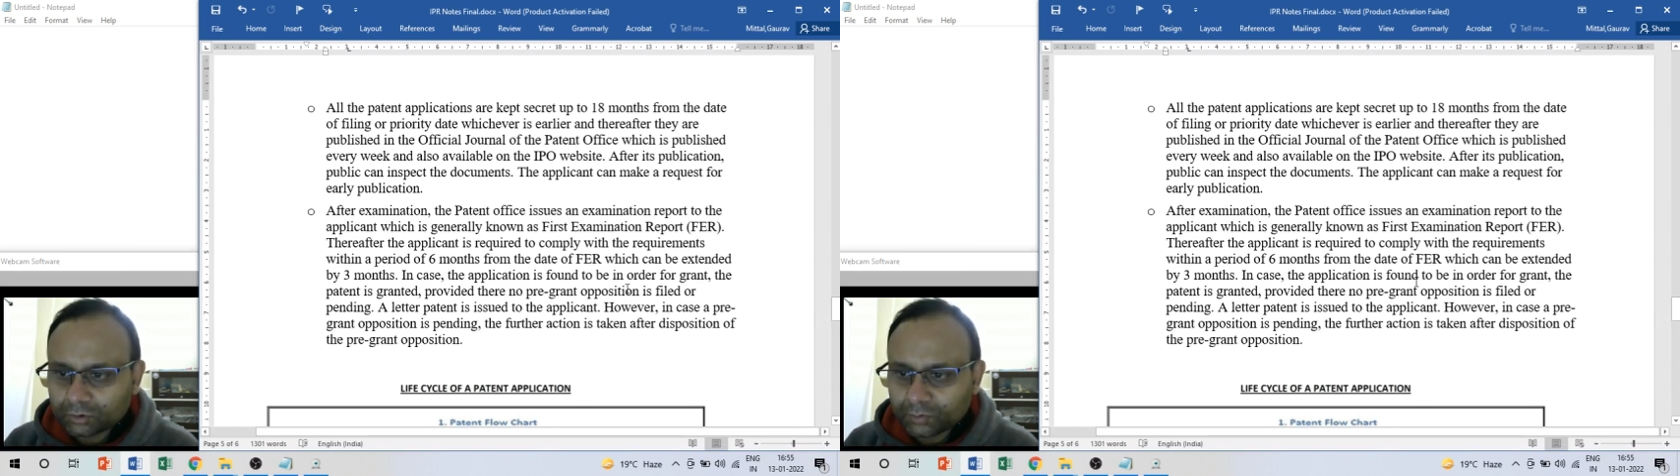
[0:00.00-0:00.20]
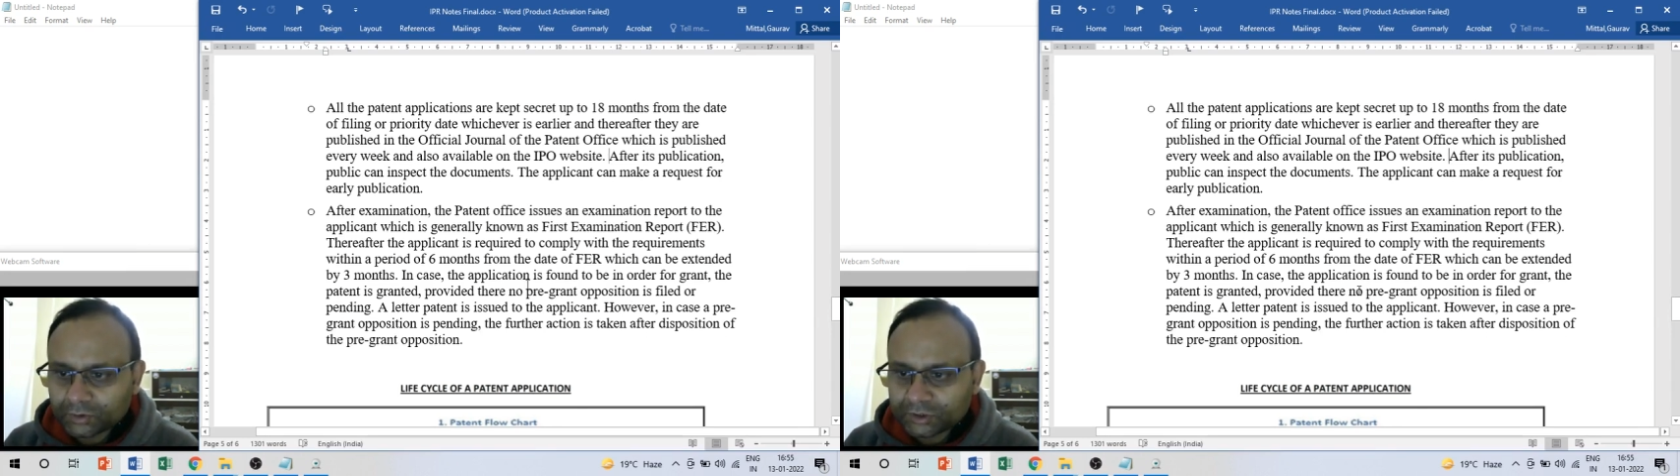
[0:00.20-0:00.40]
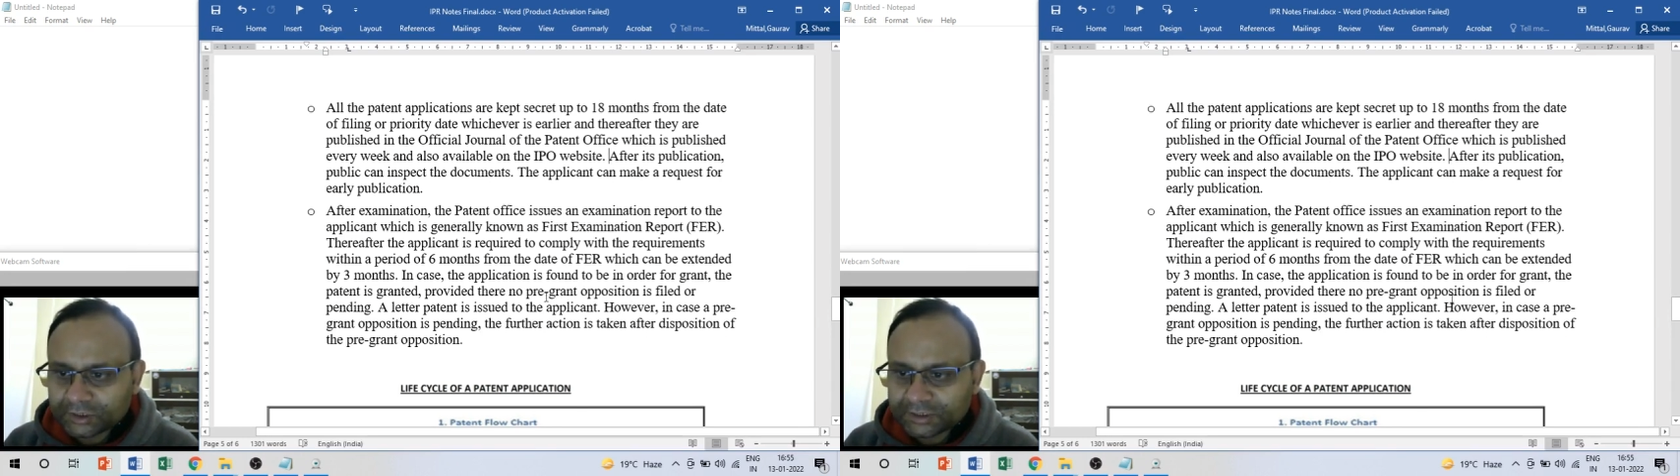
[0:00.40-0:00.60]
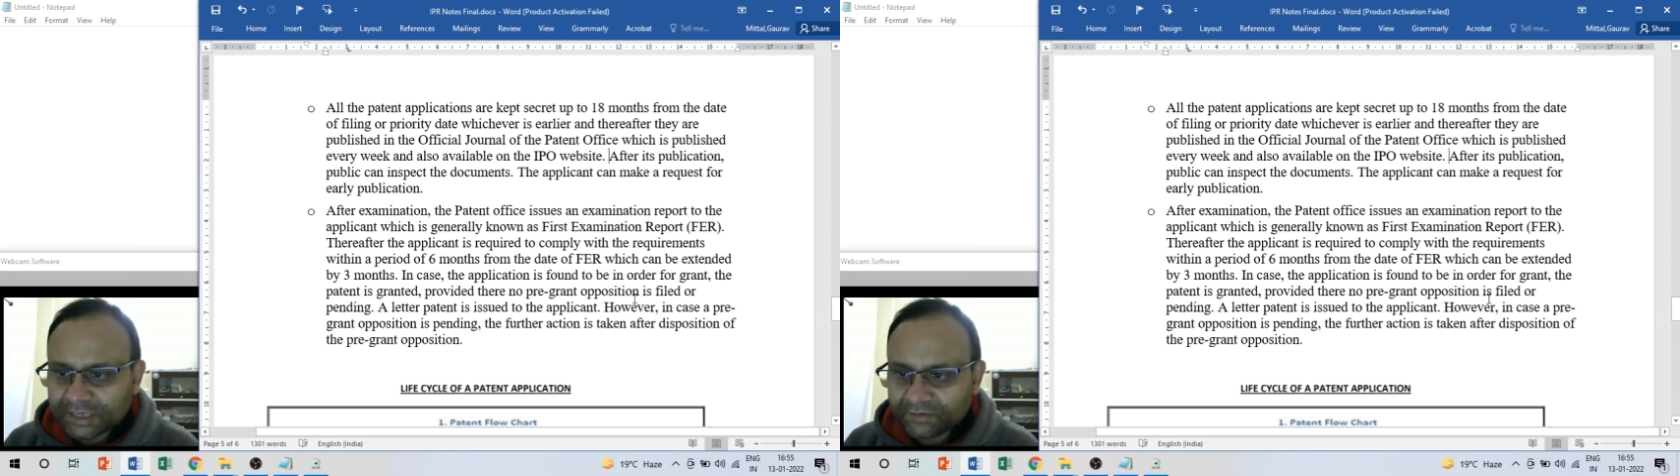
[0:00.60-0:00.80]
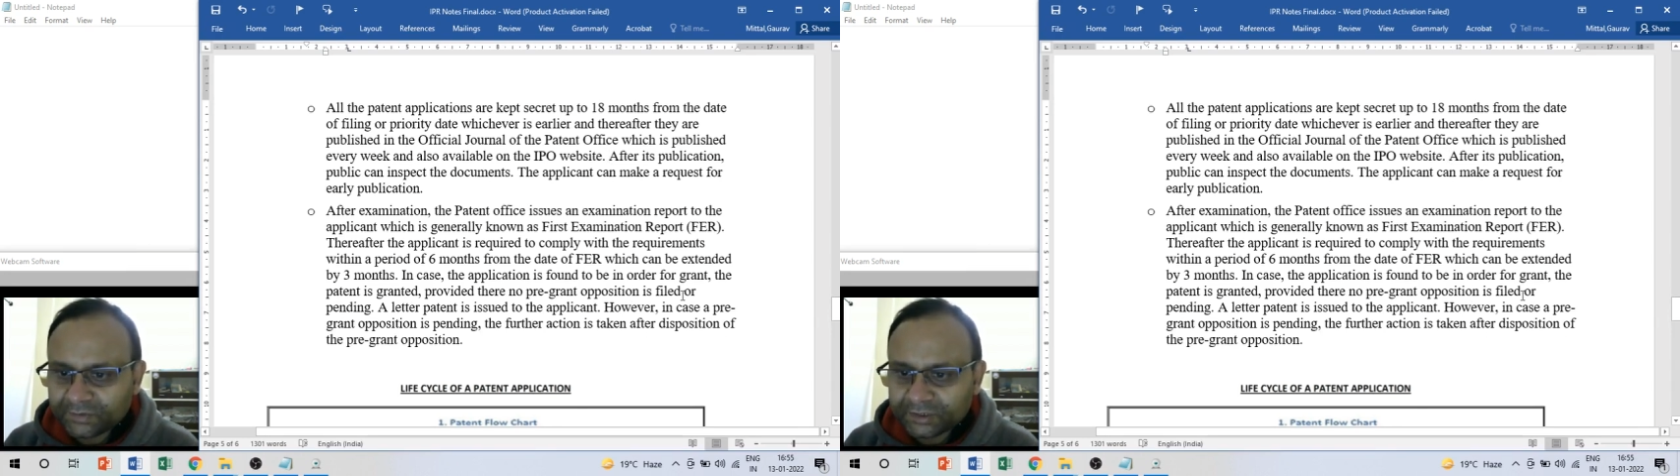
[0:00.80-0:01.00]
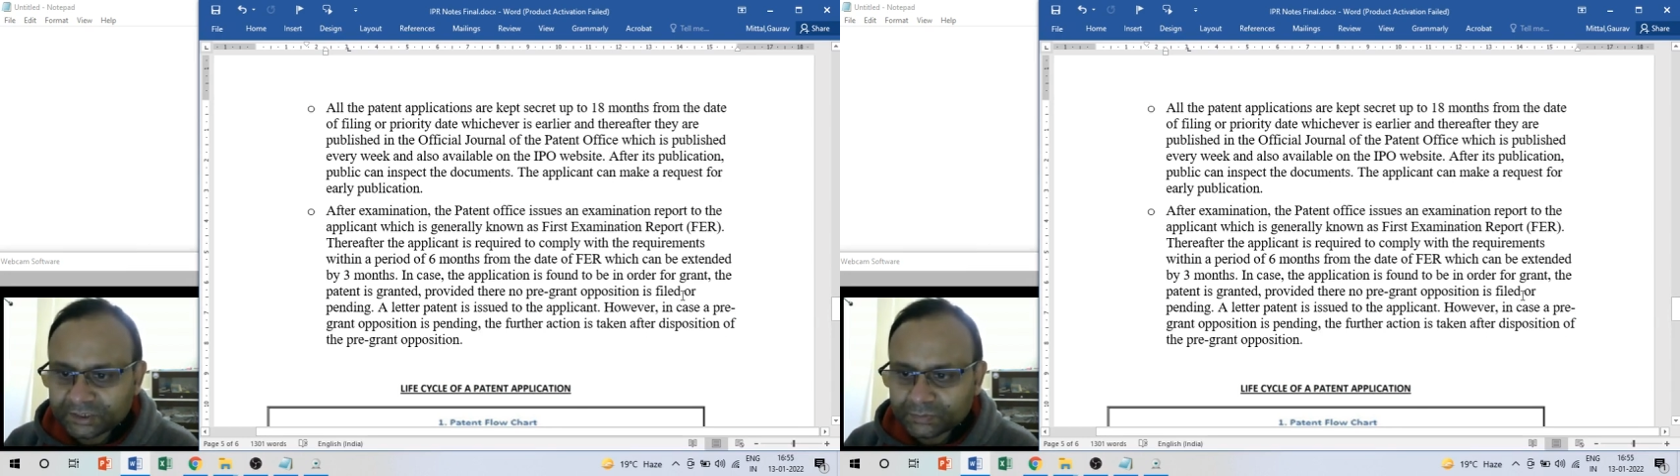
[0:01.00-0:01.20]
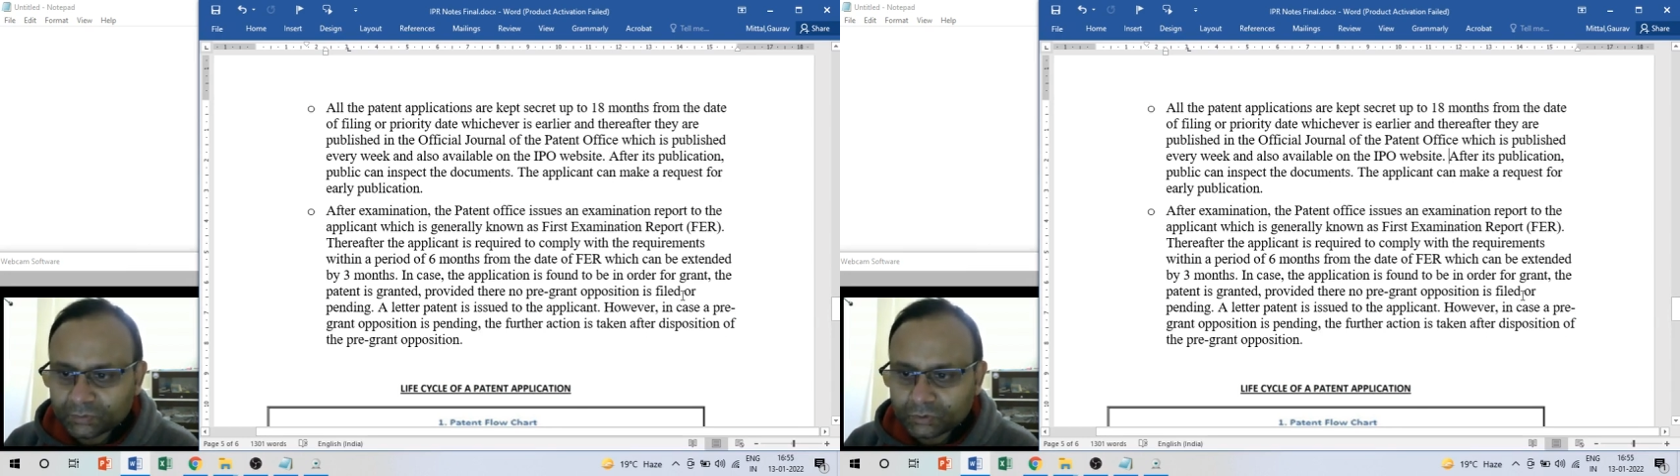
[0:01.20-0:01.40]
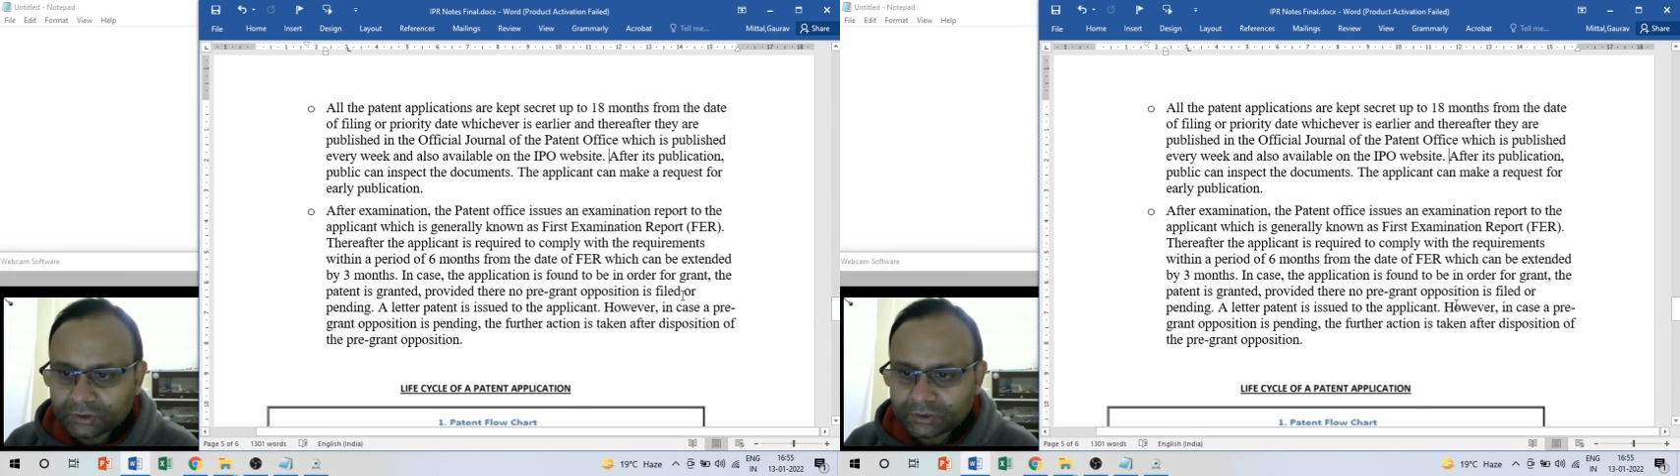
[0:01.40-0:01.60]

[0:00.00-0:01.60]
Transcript: oppositions have been disposed,